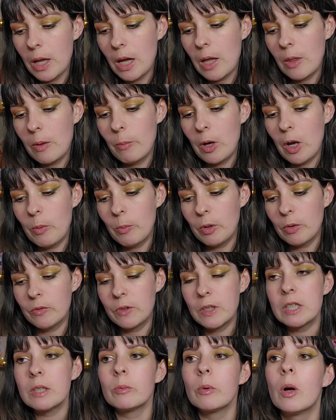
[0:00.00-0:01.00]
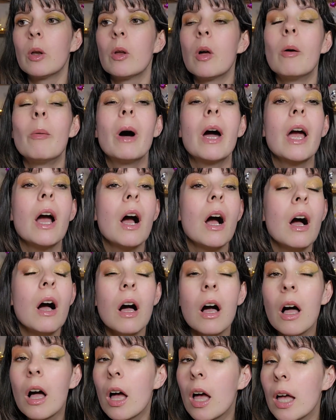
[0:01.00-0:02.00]
At the moment with this one on my
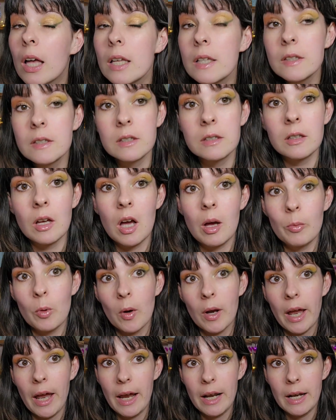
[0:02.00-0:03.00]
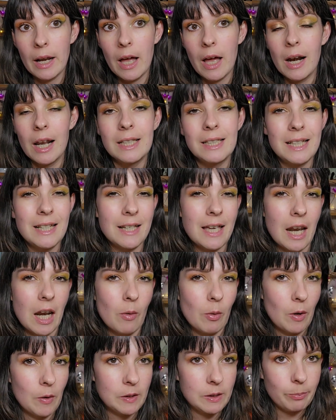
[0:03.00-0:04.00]
eyes, I'm not getting that. I didn't get
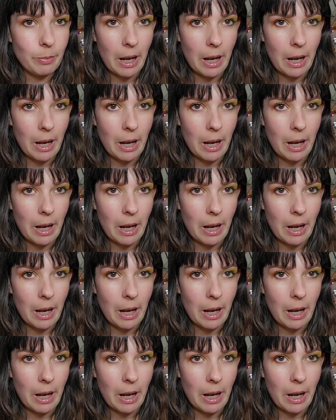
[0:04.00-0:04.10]
it when I was